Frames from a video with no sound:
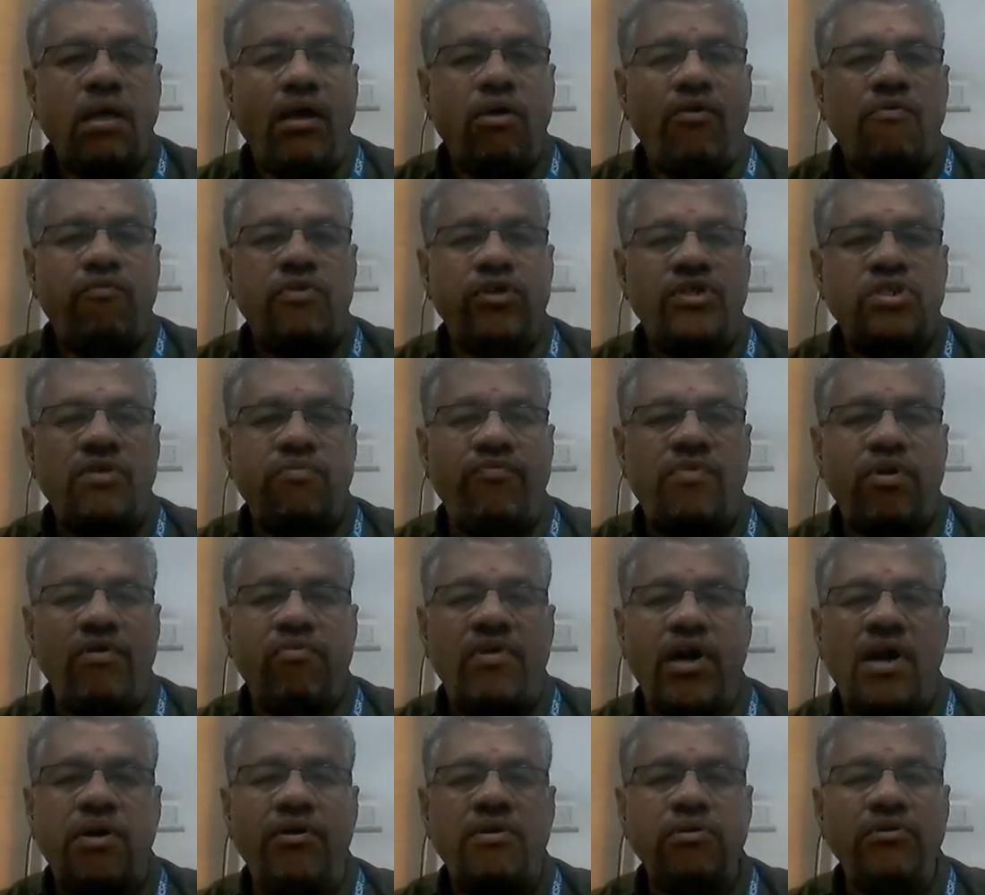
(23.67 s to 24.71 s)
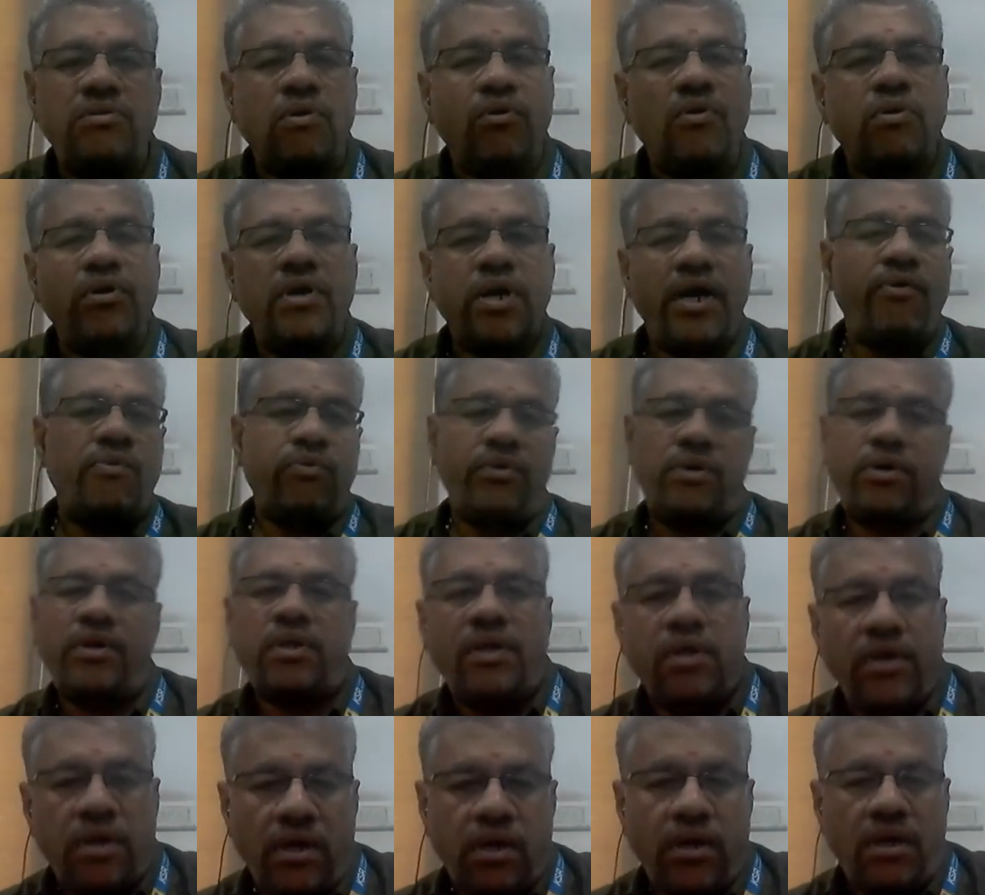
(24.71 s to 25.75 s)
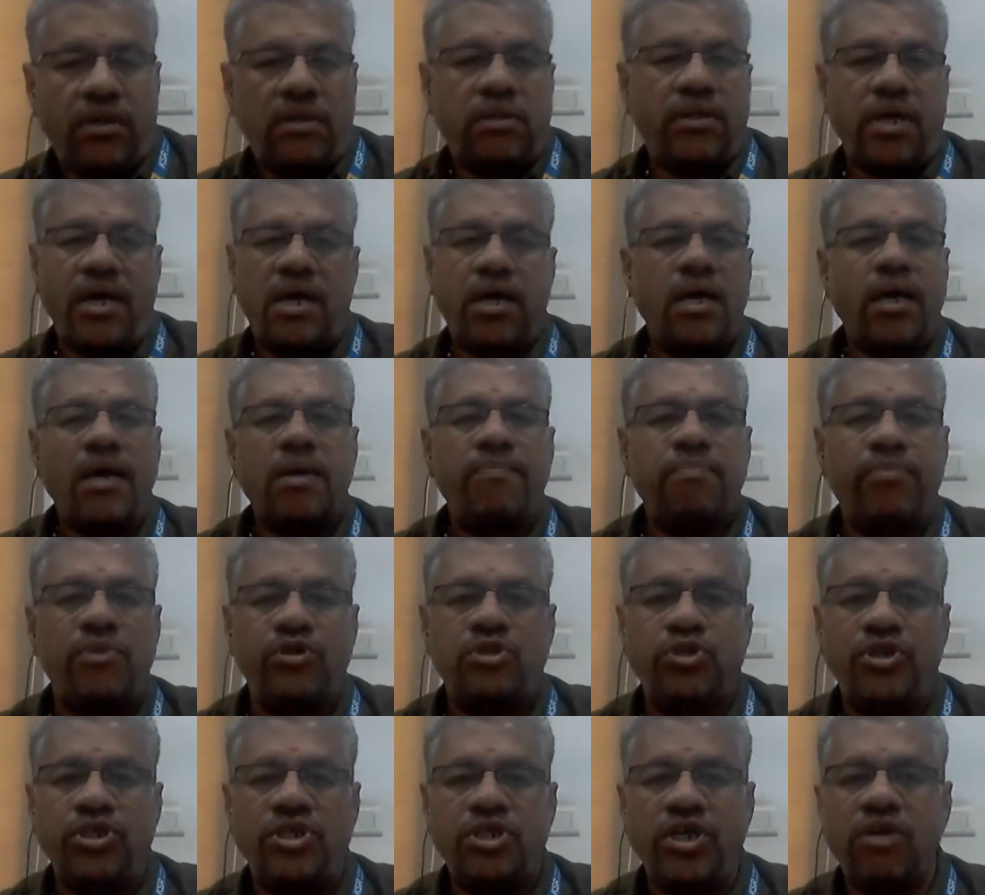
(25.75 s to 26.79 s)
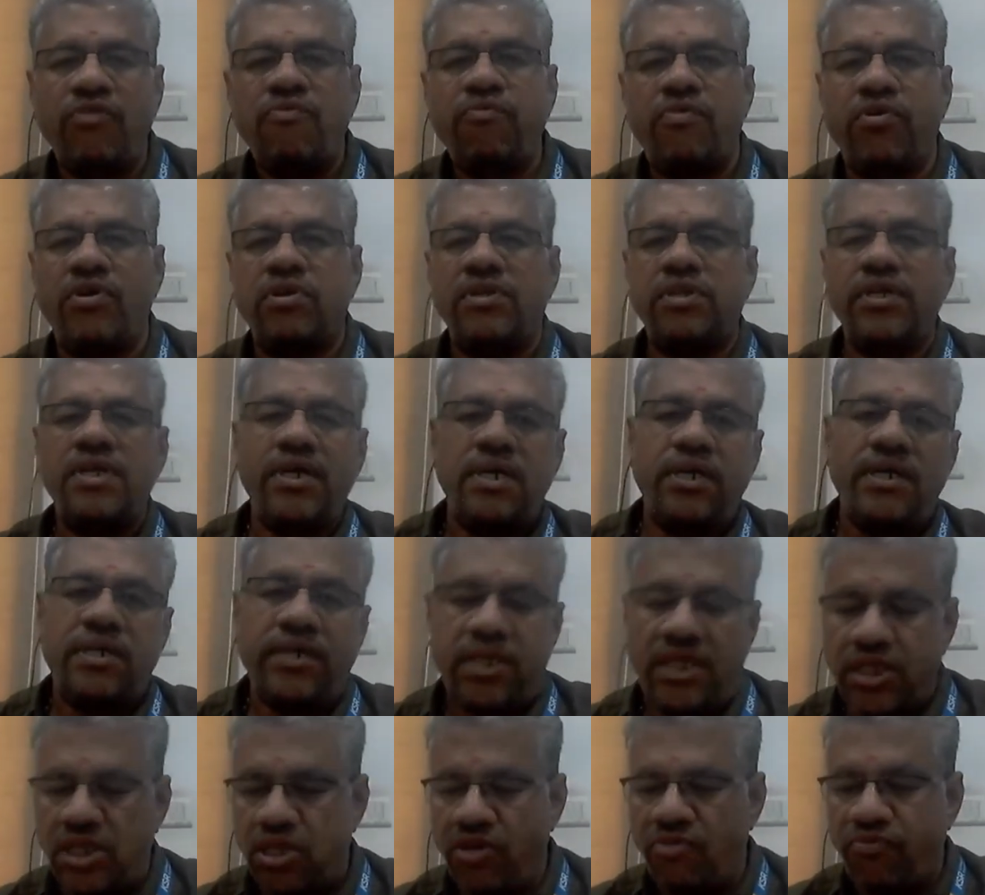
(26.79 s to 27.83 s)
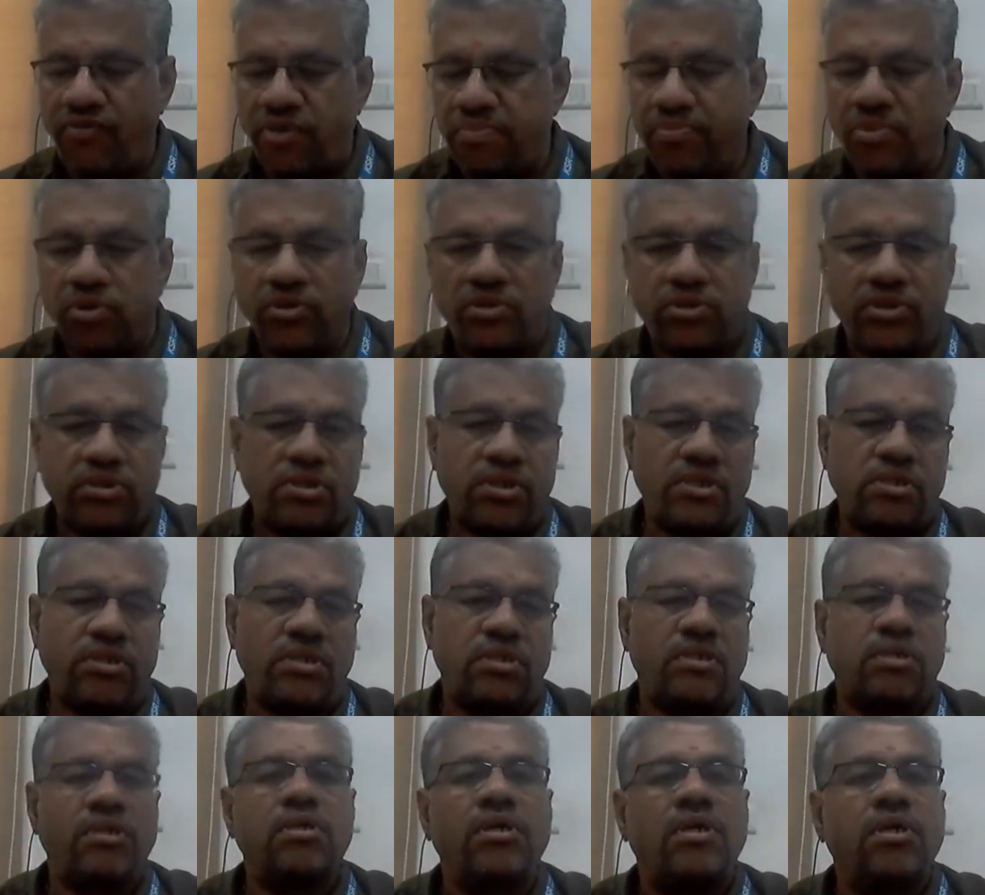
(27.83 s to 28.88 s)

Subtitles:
First of all, we'll have to look out the procedure for the test of hypothesis.